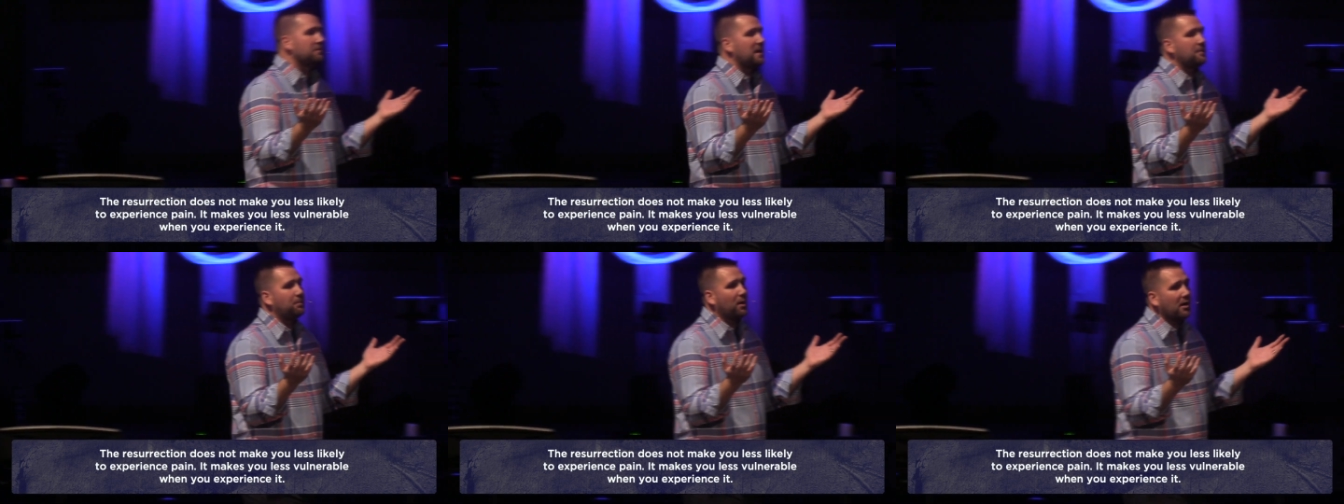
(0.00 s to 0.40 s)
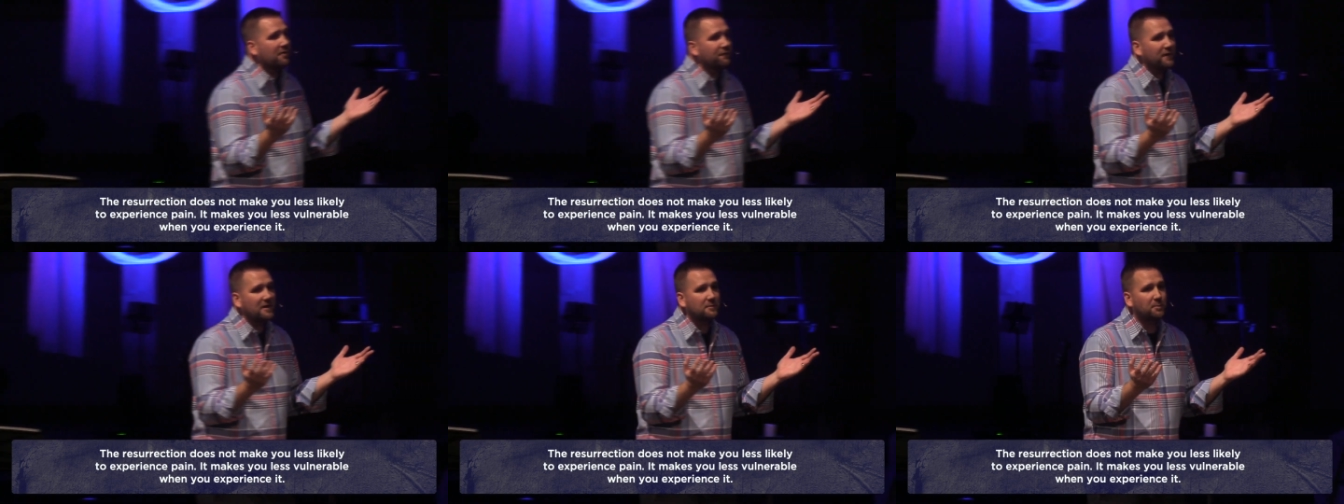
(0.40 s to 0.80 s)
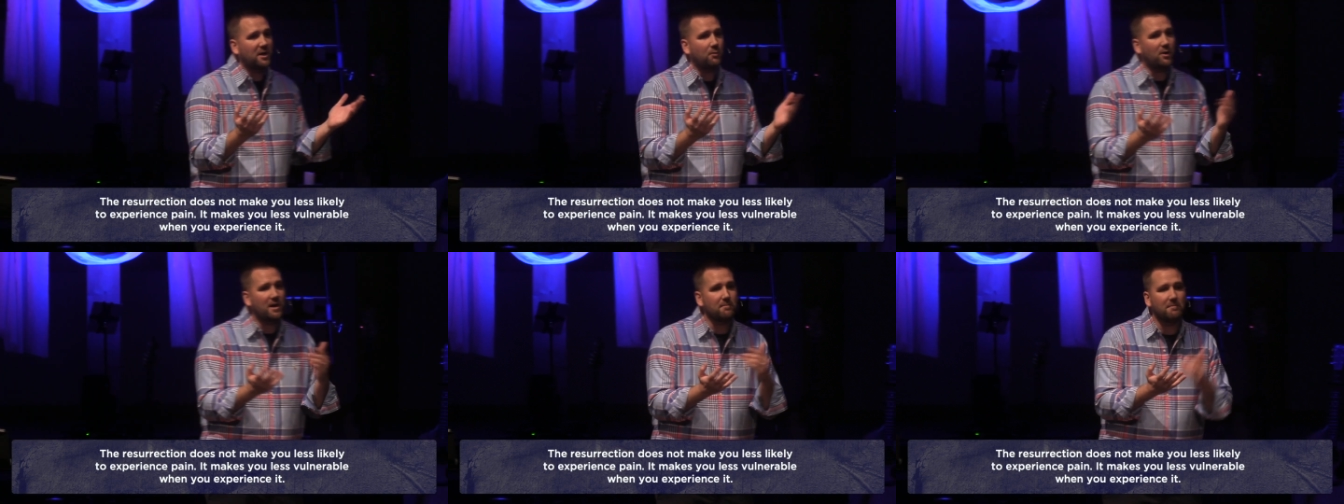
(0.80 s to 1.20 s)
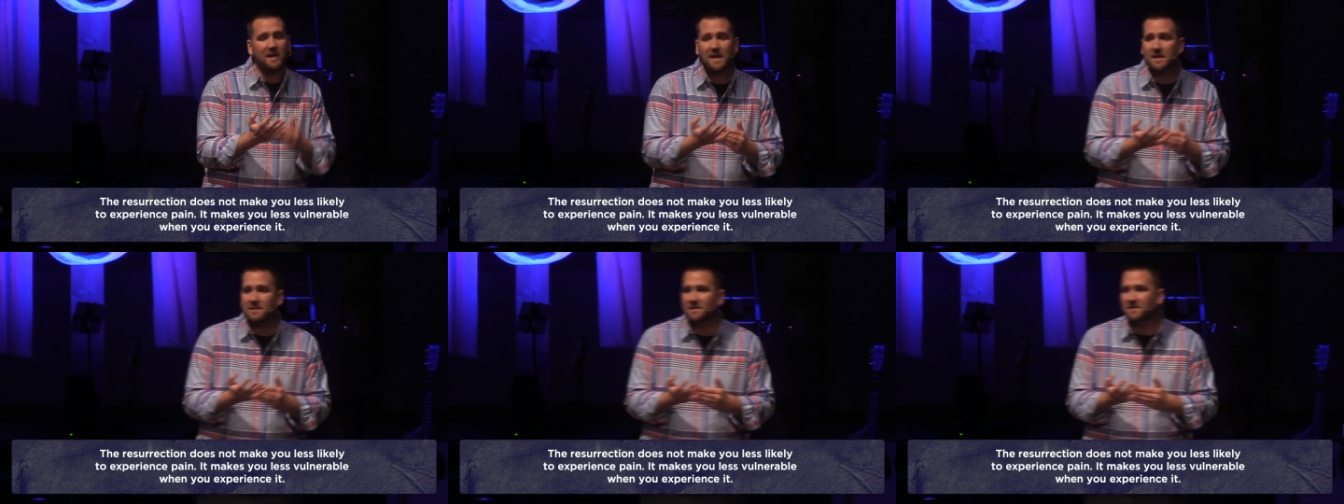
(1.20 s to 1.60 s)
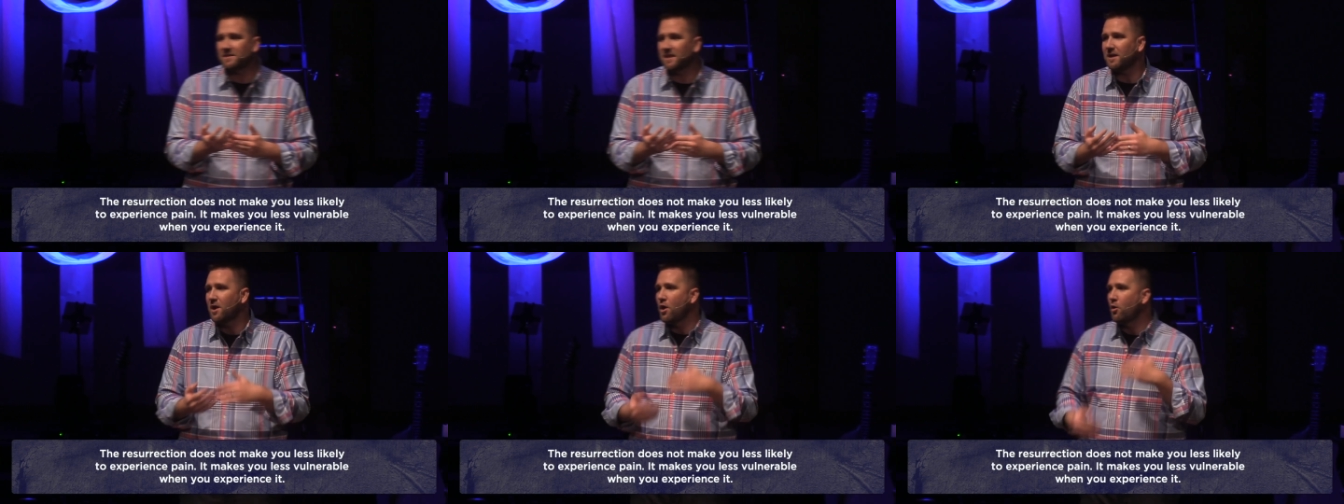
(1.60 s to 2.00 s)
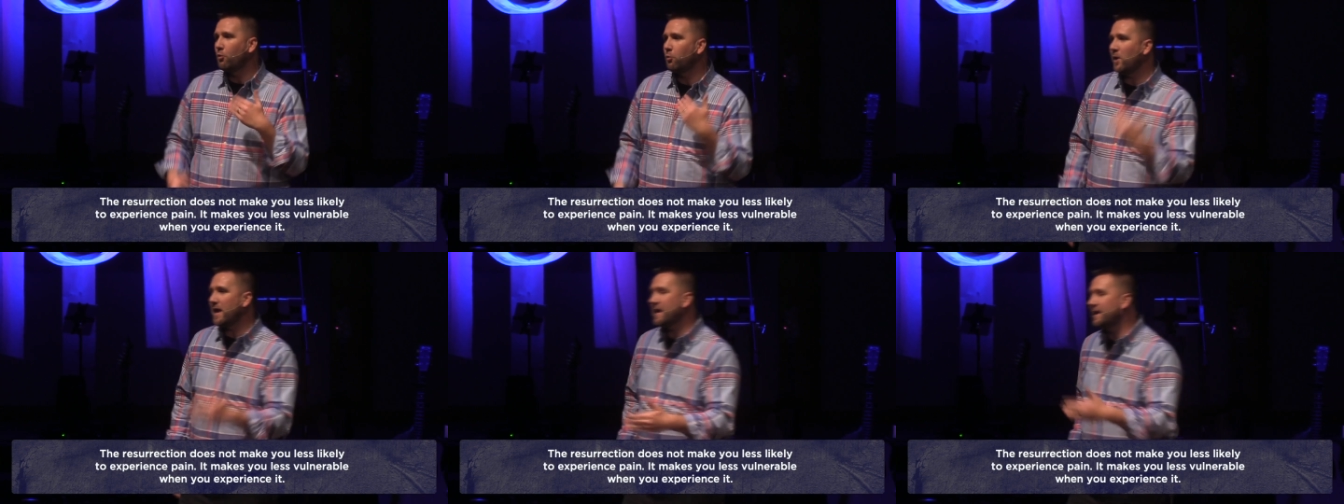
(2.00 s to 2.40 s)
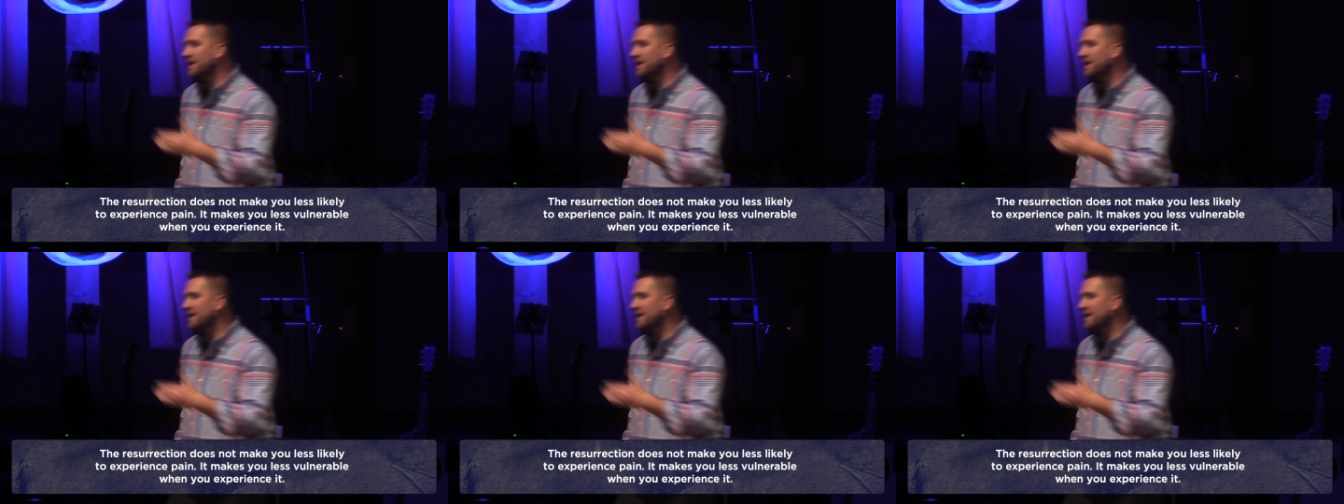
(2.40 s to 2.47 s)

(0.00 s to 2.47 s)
to be perfect, but what it means is that we